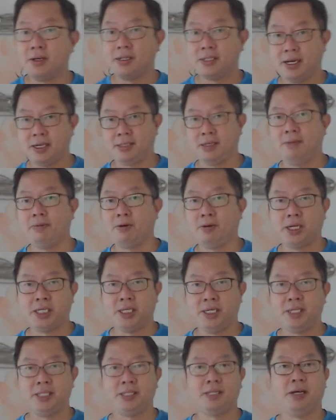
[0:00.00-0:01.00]
there are some
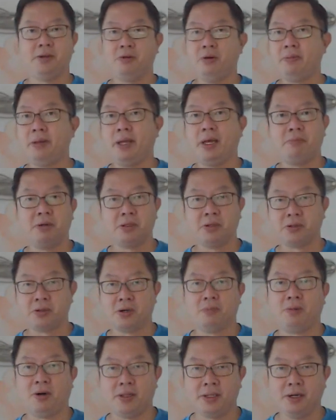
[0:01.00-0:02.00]
questions that you will be able to draw
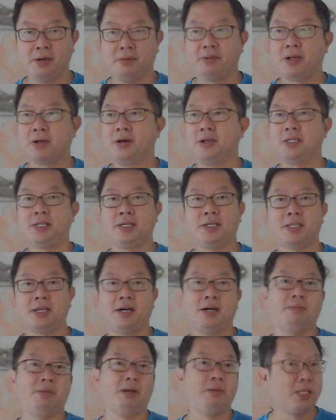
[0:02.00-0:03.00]
model because it's
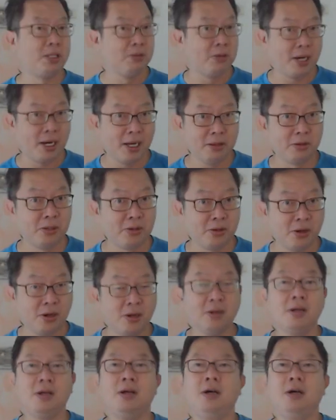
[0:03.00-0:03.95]
maybe too hard to draw.